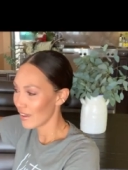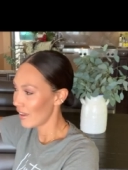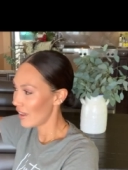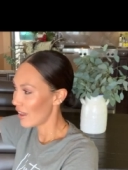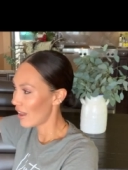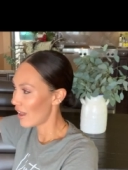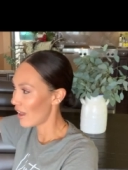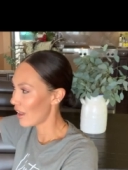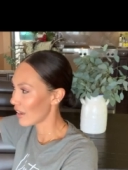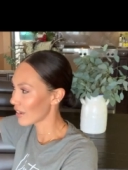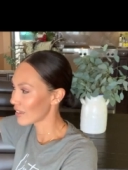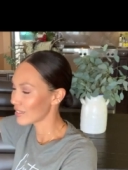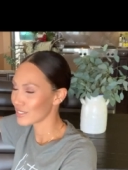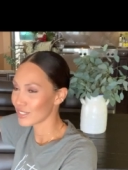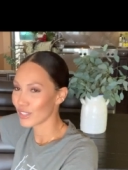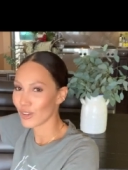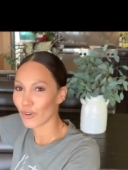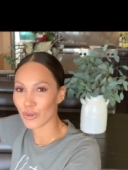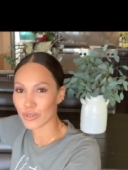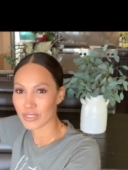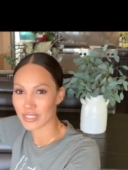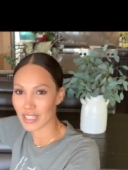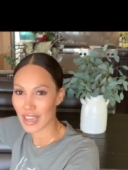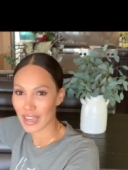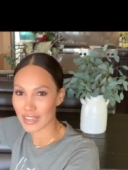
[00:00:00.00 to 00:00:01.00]
because it
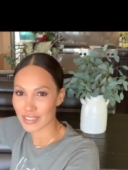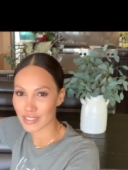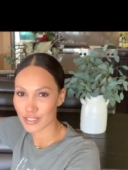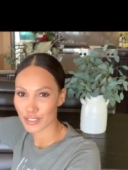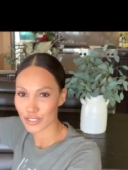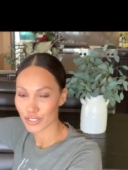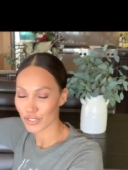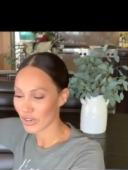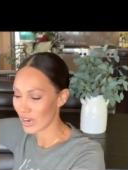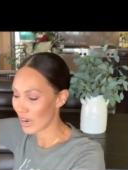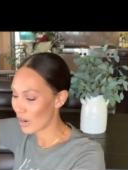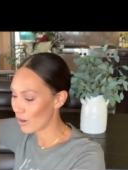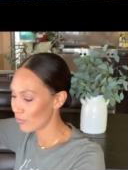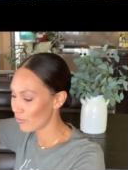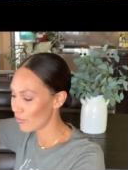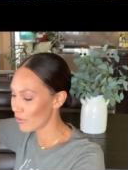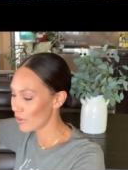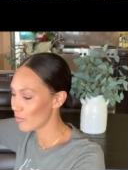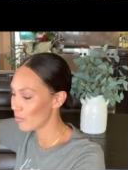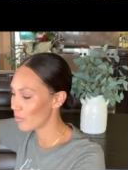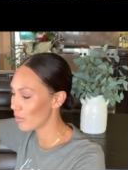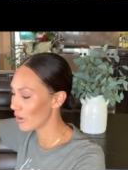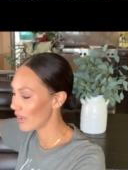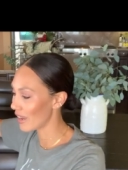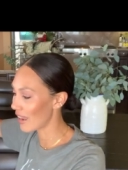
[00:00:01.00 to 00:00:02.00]
always adds to your
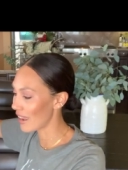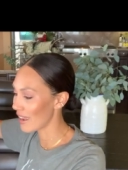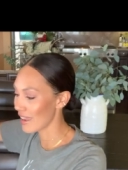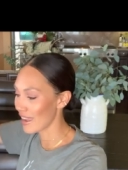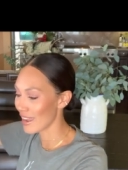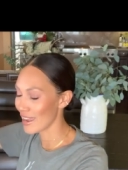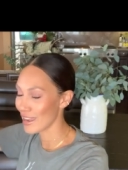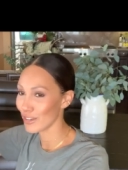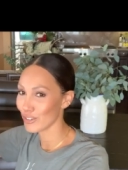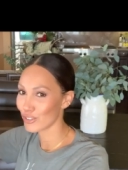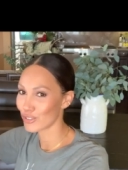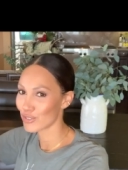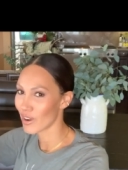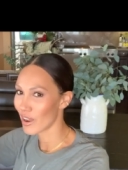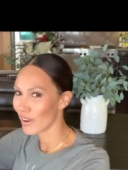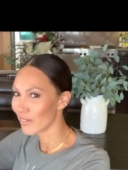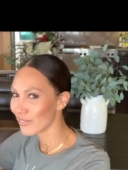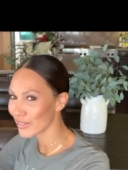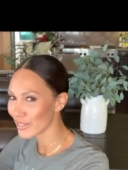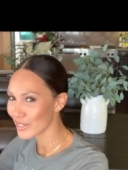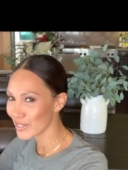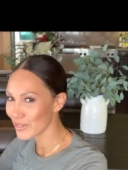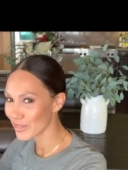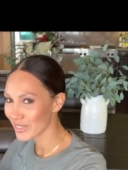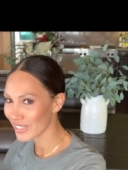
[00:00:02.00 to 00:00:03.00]
outfit, but I hate
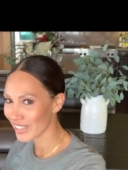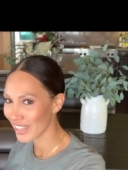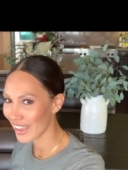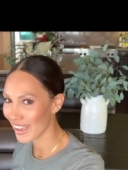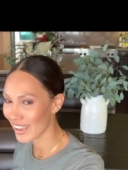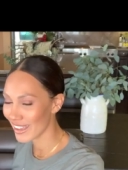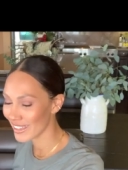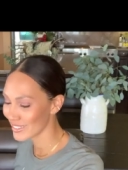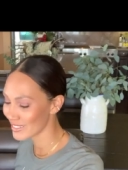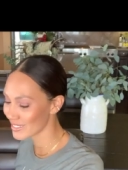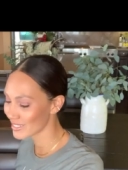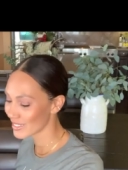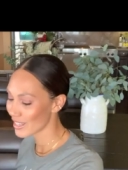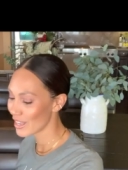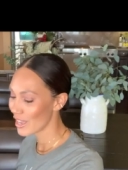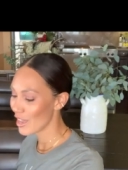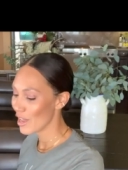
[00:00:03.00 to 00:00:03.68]
traveling with hats.